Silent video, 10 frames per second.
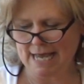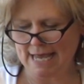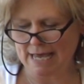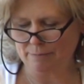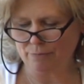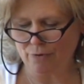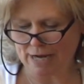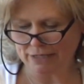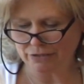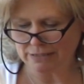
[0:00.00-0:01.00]
And
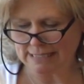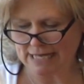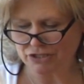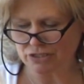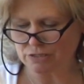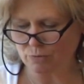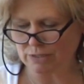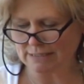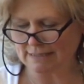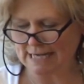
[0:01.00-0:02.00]
prior to that, she's
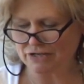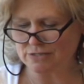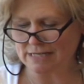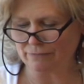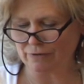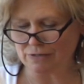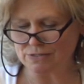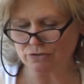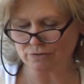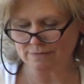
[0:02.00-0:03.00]
worked at the National Center for Health
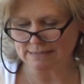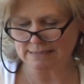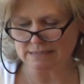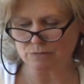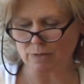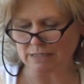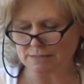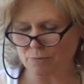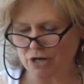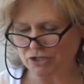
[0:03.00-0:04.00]
Services as well
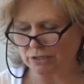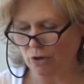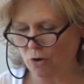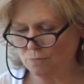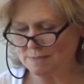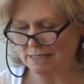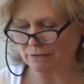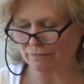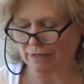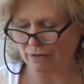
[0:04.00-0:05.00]
as Project Hope
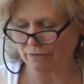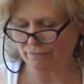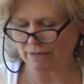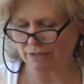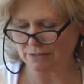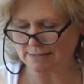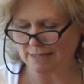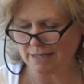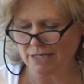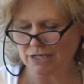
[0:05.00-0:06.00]
Center for Health Affairs.
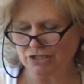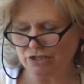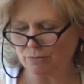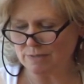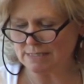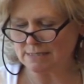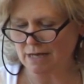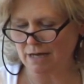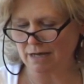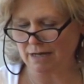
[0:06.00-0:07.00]
She was
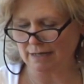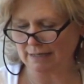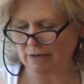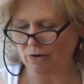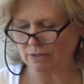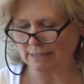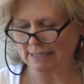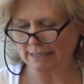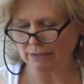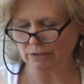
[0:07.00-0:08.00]
on the
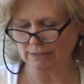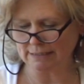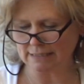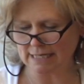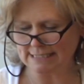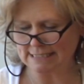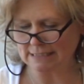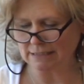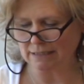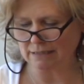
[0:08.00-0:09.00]
Hill in the
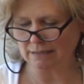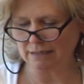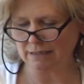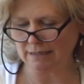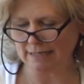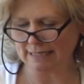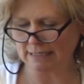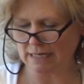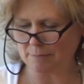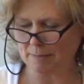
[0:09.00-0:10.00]

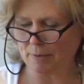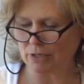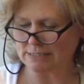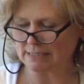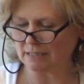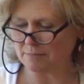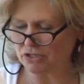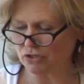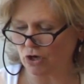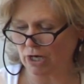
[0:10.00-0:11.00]
1989 Bipartisan
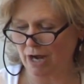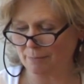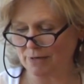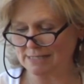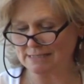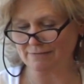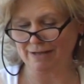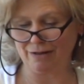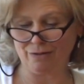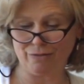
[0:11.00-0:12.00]
Commission on Comprehensive
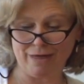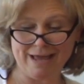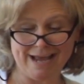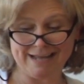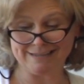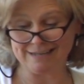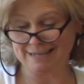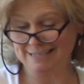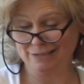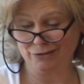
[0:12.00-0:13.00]
Health and the
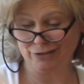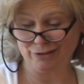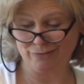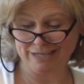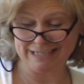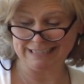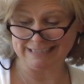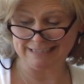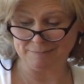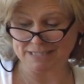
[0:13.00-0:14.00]
1933
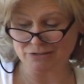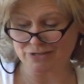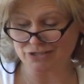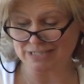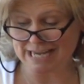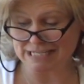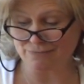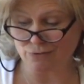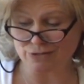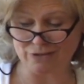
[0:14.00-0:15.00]
Clinton Administration Task
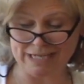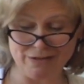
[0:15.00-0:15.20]
Force on